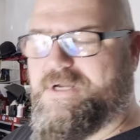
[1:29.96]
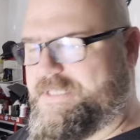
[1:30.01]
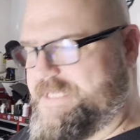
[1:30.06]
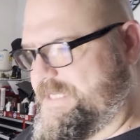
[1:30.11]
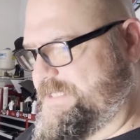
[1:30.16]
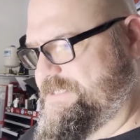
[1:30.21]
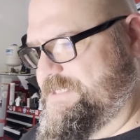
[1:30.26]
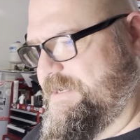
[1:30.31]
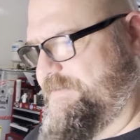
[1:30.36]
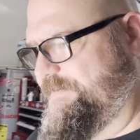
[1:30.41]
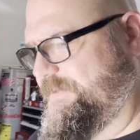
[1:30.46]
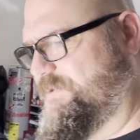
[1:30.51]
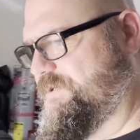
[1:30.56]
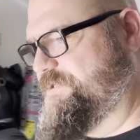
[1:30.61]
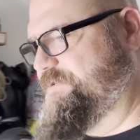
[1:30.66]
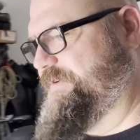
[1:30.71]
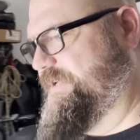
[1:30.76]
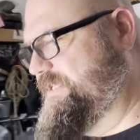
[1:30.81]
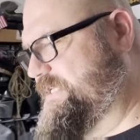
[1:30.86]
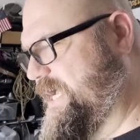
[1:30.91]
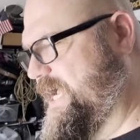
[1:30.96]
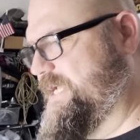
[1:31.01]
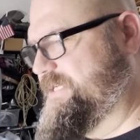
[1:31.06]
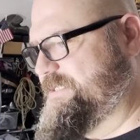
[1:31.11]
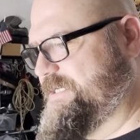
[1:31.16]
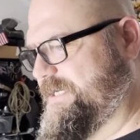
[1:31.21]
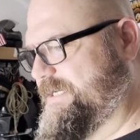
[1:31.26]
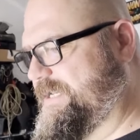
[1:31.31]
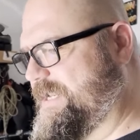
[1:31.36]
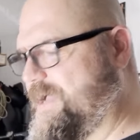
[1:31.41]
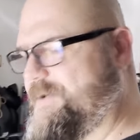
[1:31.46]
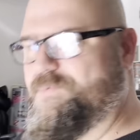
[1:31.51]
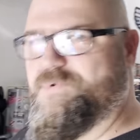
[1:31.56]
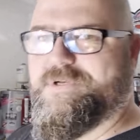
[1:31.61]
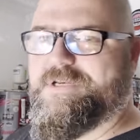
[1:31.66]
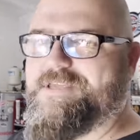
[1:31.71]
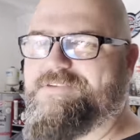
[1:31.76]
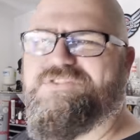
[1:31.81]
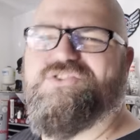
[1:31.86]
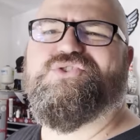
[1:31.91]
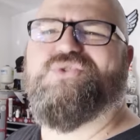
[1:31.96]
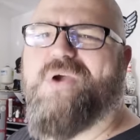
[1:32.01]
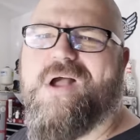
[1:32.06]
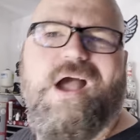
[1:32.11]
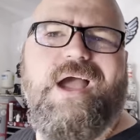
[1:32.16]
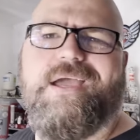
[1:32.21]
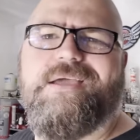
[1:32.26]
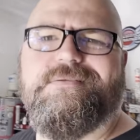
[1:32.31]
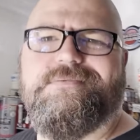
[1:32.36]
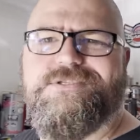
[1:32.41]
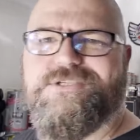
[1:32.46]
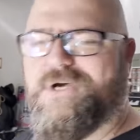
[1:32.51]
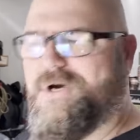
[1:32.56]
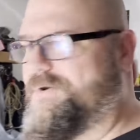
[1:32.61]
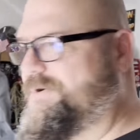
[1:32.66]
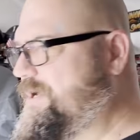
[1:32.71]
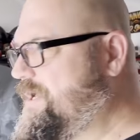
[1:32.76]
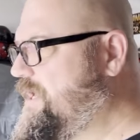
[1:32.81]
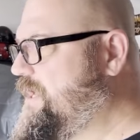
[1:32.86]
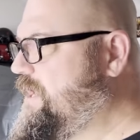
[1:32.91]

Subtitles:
at that stuff. It looks fantastic, and I wouldn't even try. So